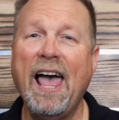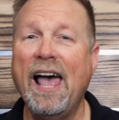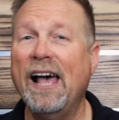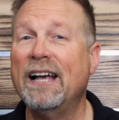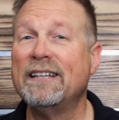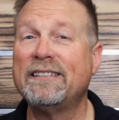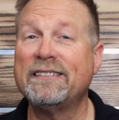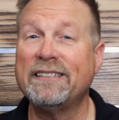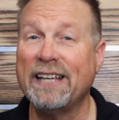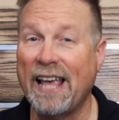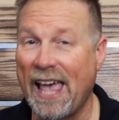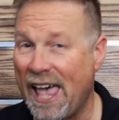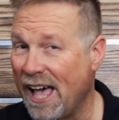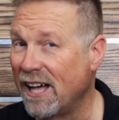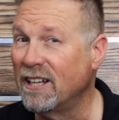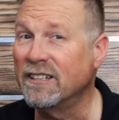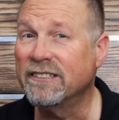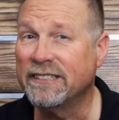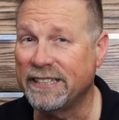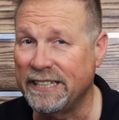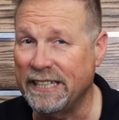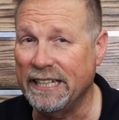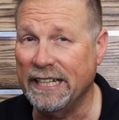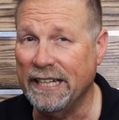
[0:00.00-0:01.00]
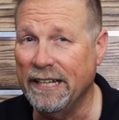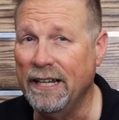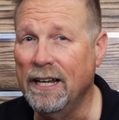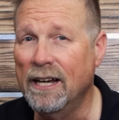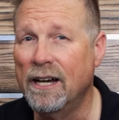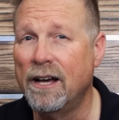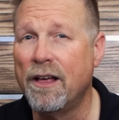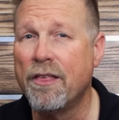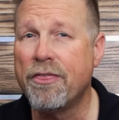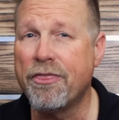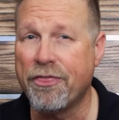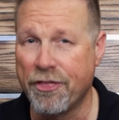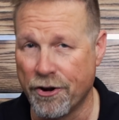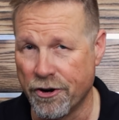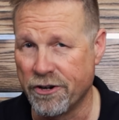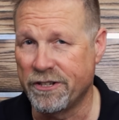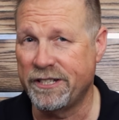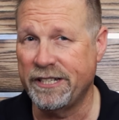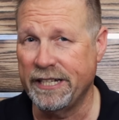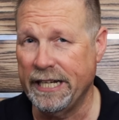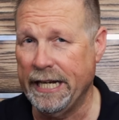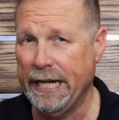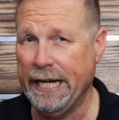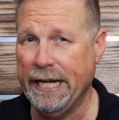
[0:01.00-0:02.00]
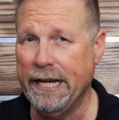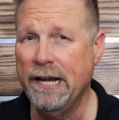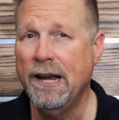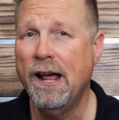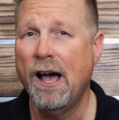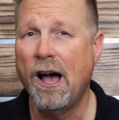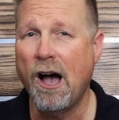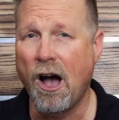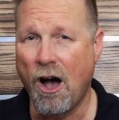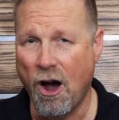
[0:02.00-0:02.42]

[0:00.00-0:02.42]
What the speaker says: SLT13